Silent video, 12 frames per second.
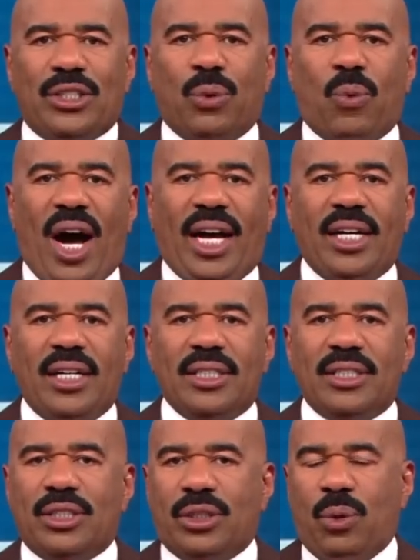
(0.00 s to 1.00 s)
Tawana?
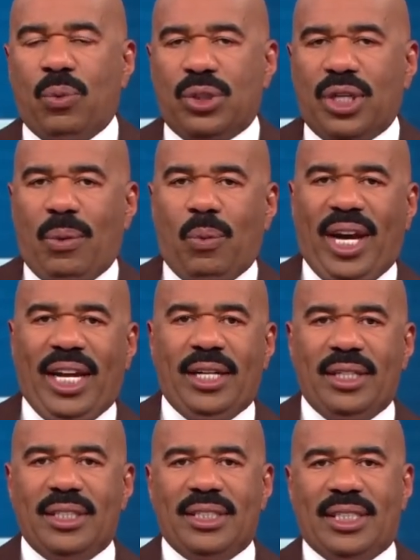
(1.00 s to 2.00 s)

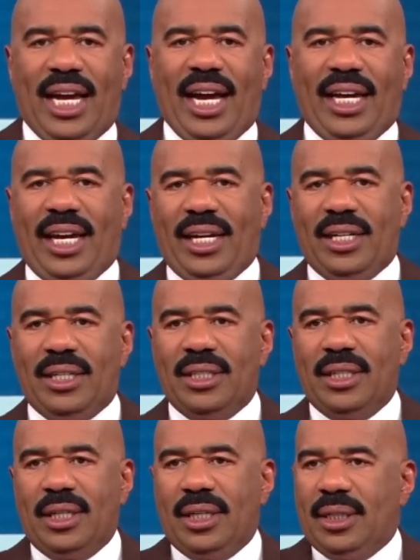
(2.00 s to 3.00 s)
Tawana? Tiana?
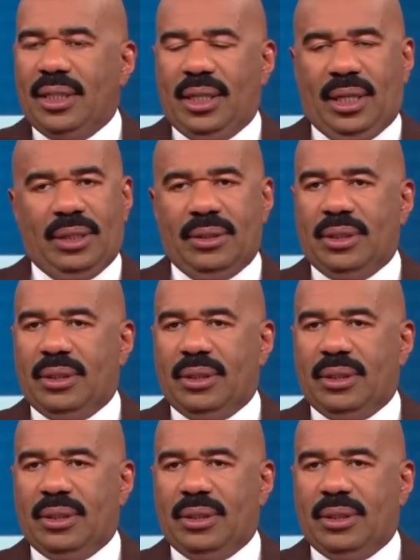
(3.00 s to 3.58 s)
I don't